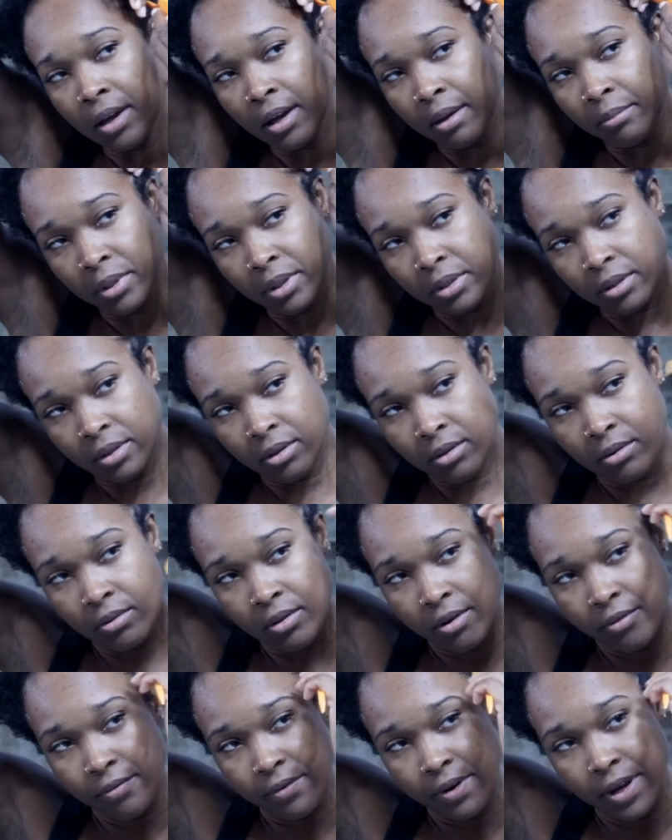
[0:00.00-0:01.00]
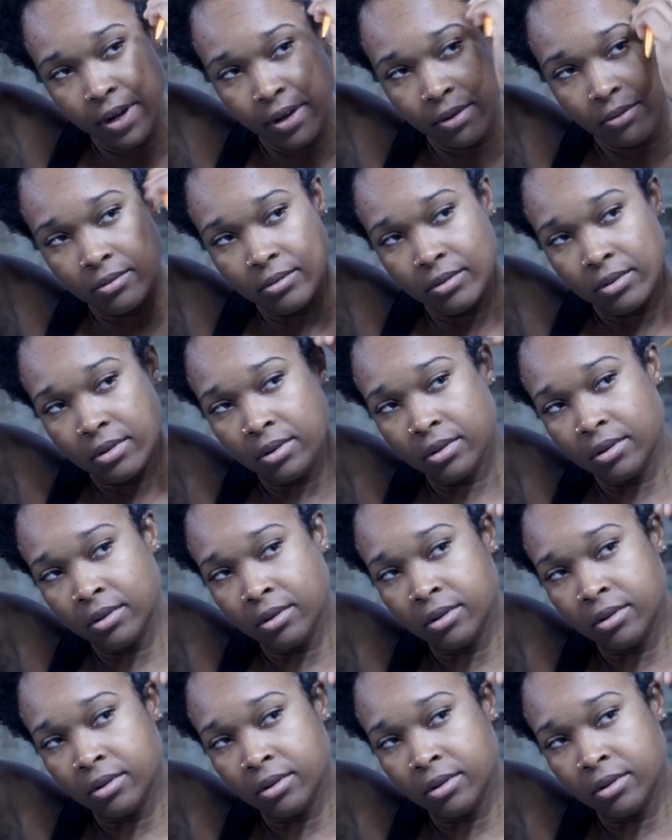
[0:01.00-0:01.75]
I'm going to go around.